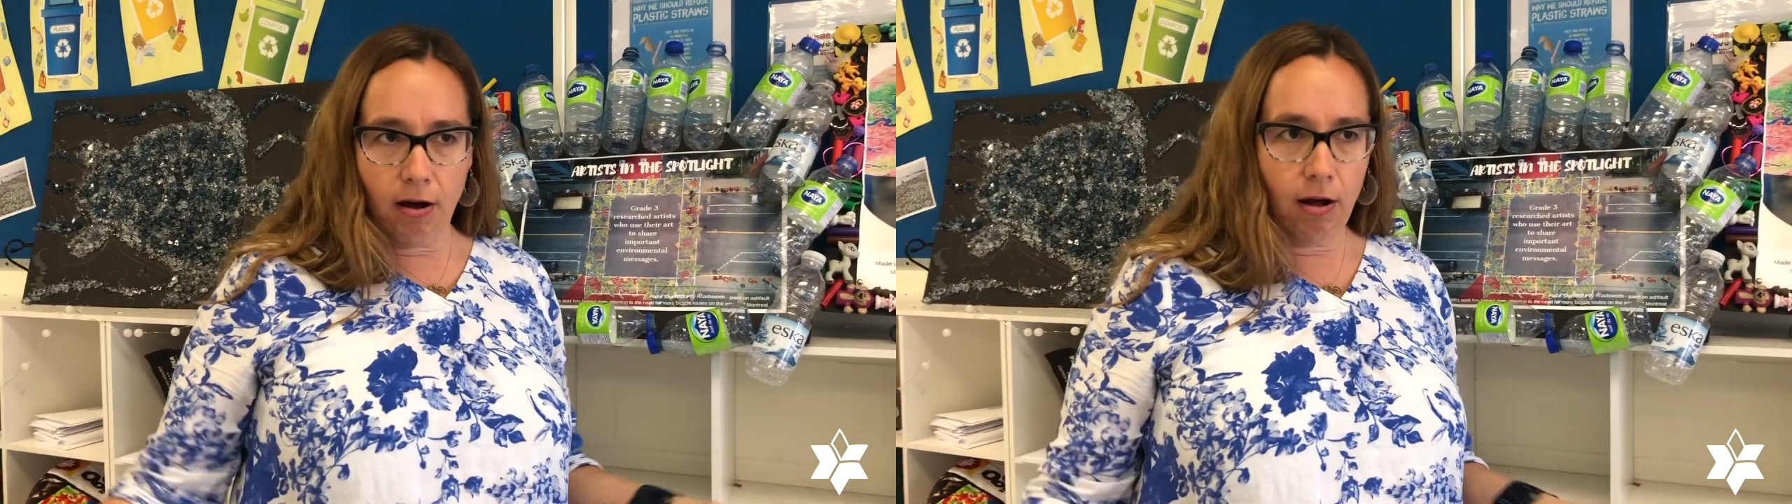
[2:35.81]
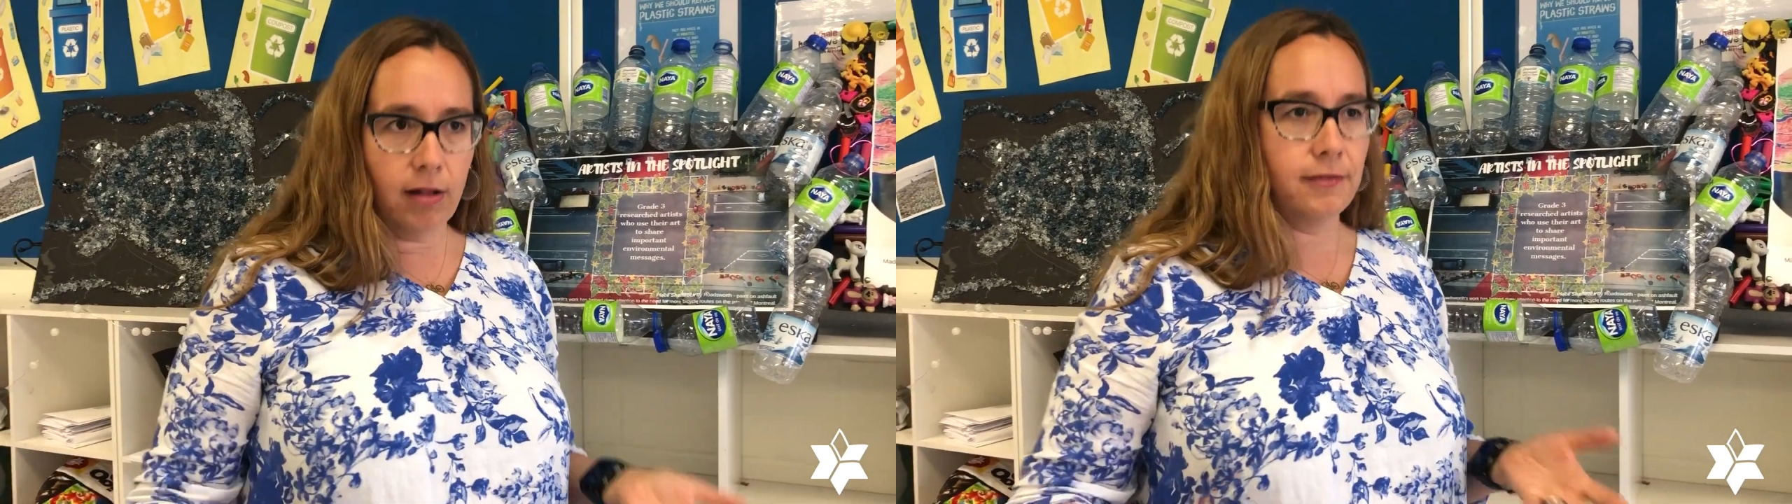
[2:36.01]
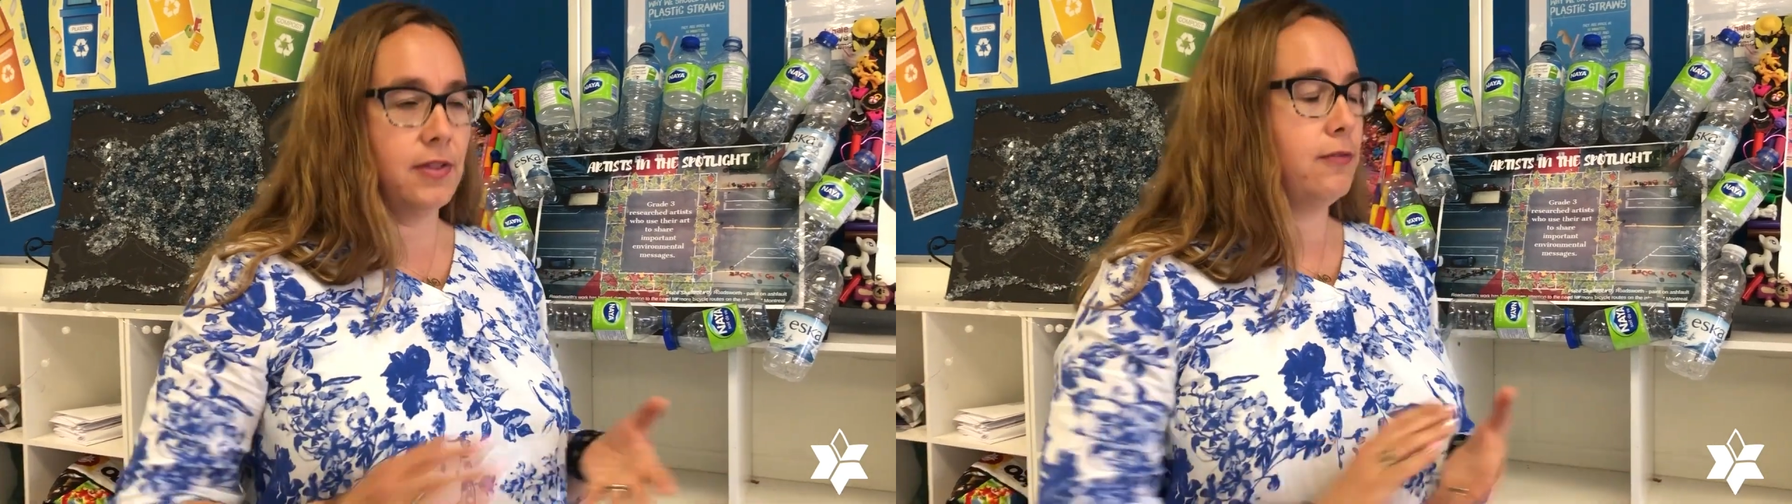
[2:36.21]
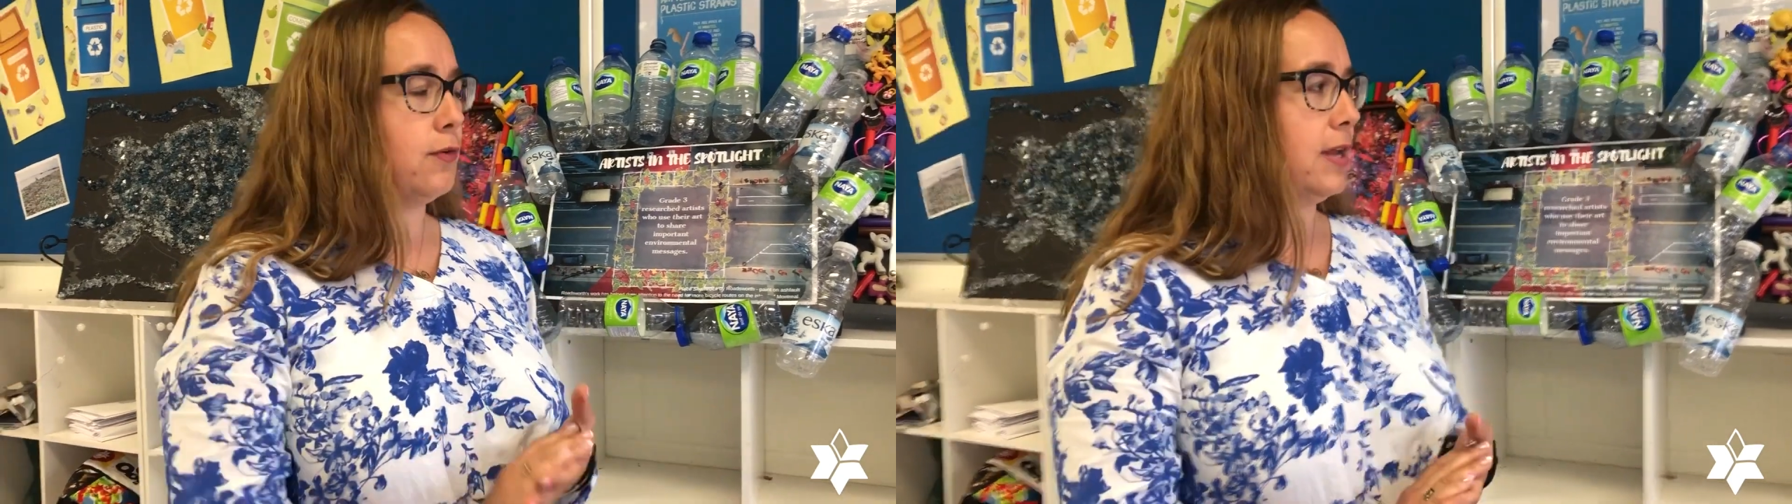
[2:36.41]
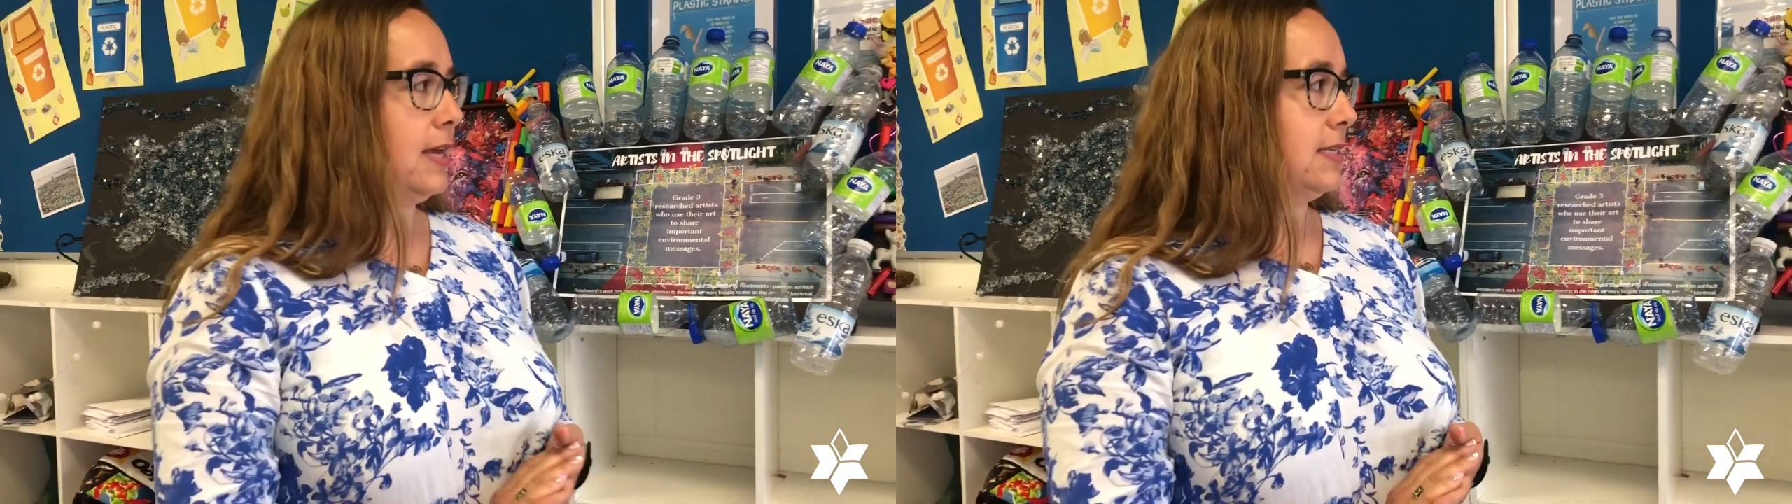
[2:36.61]
all of the
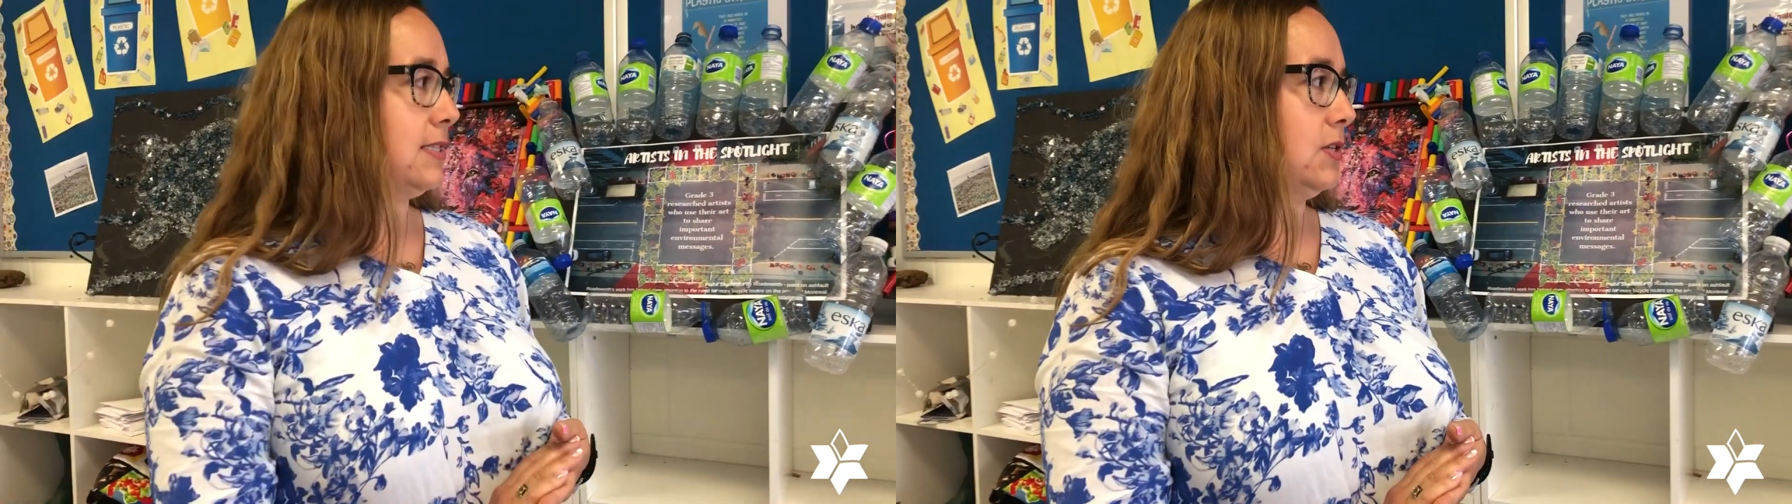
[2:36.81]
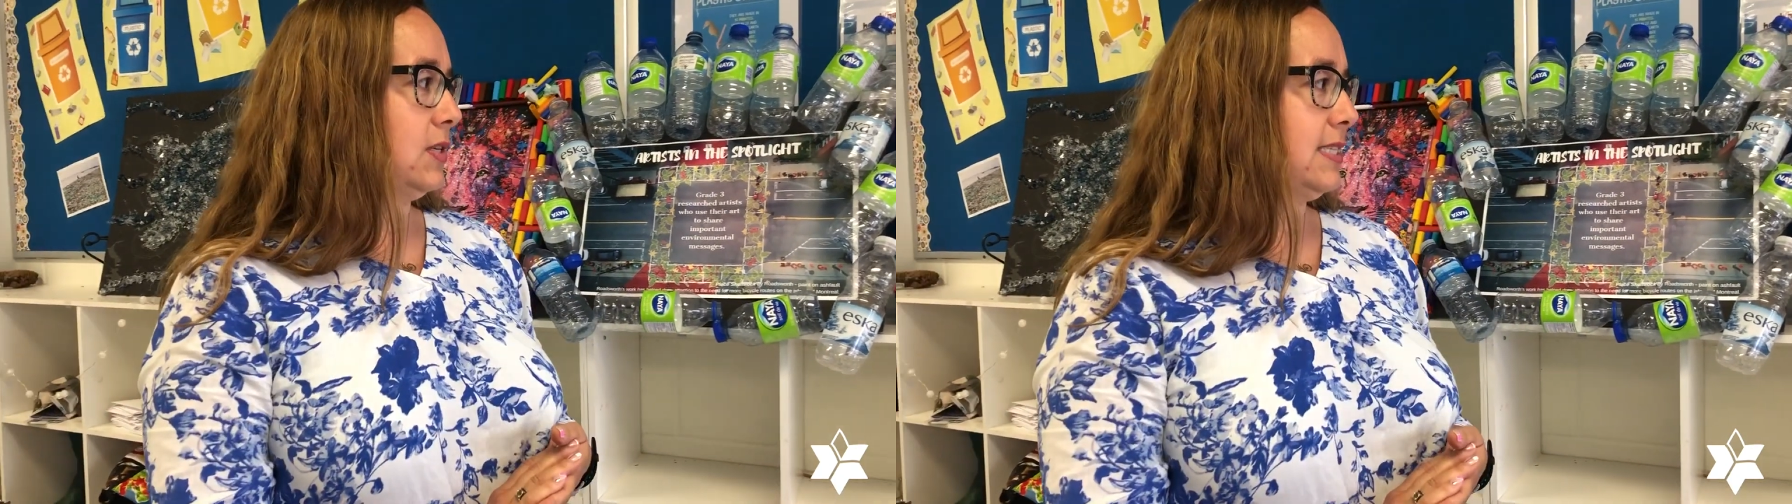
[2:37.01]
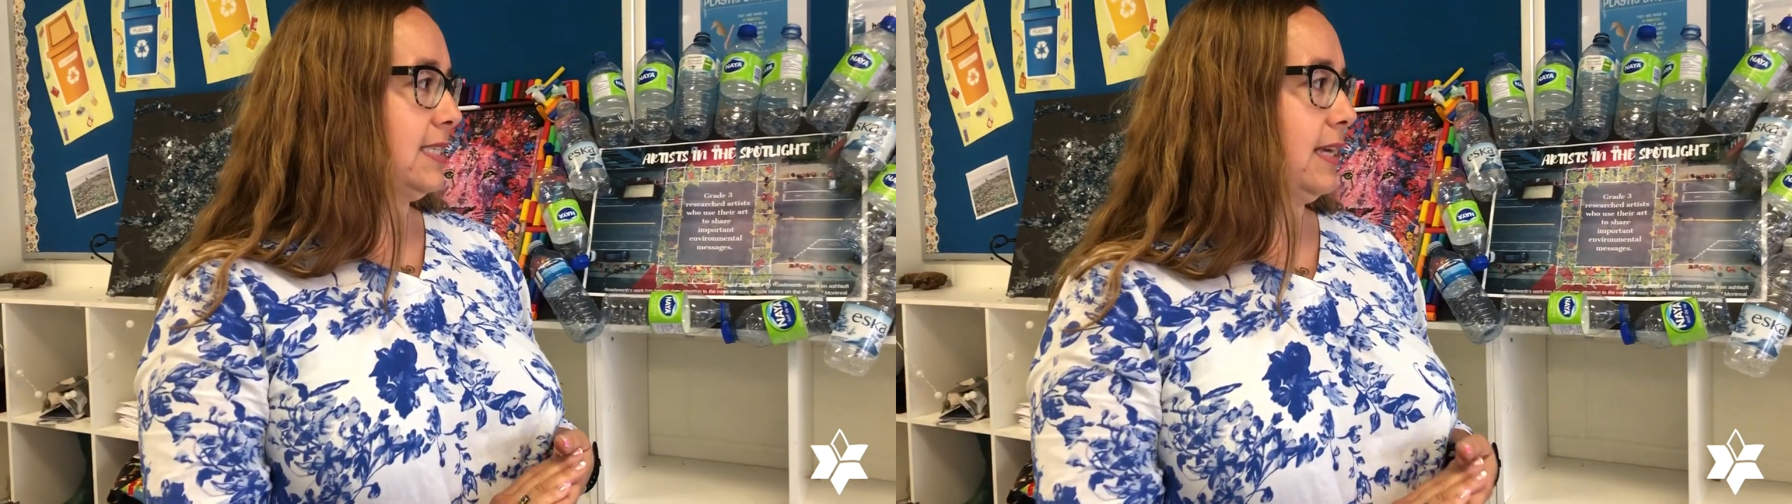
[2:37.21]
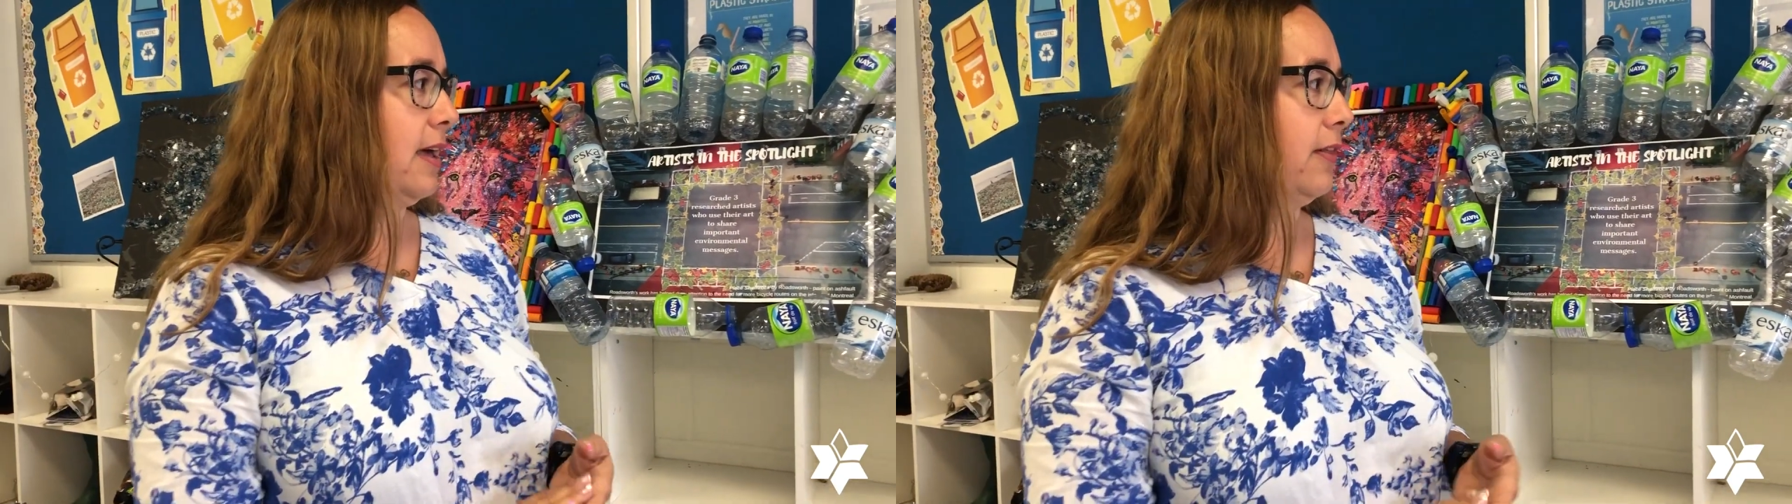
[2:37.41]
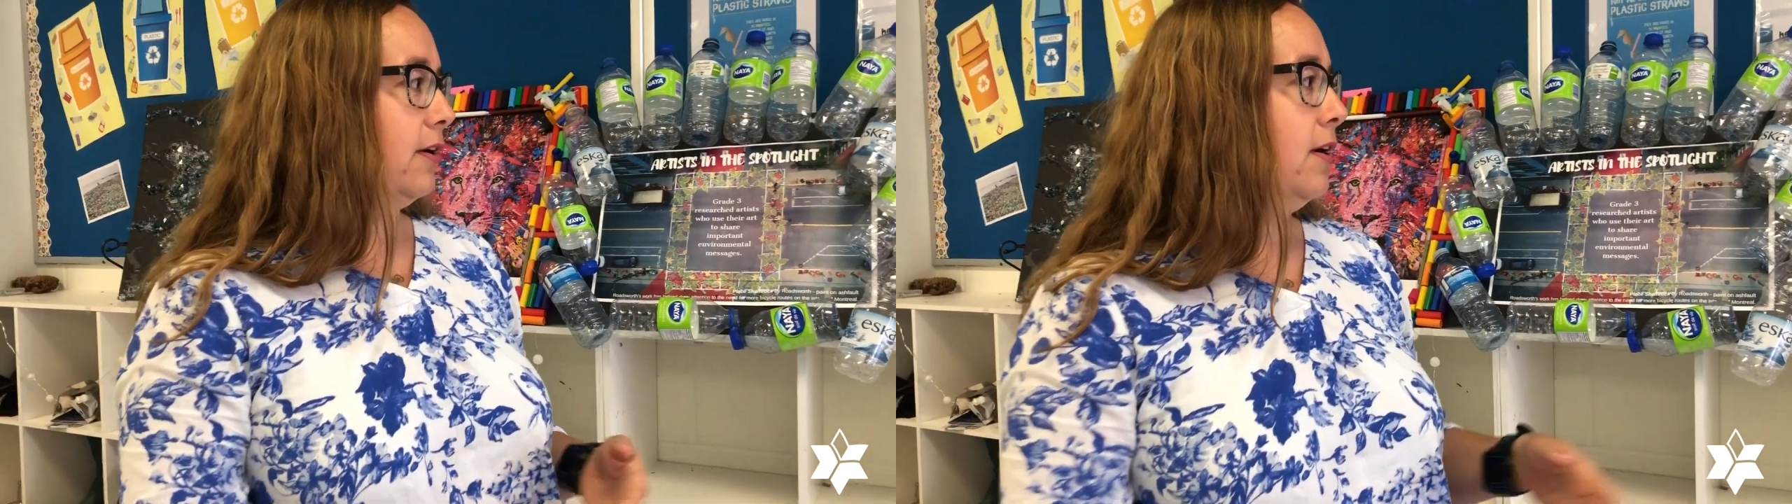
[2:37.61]
48 students
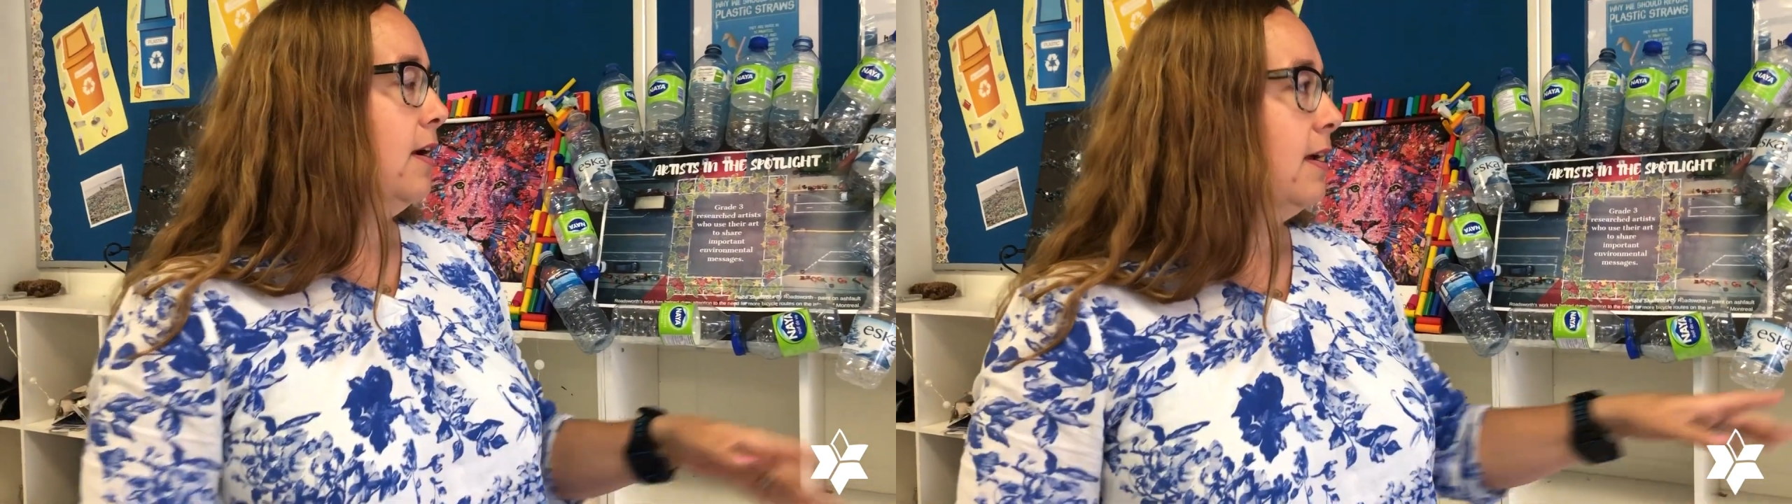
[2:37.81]
together.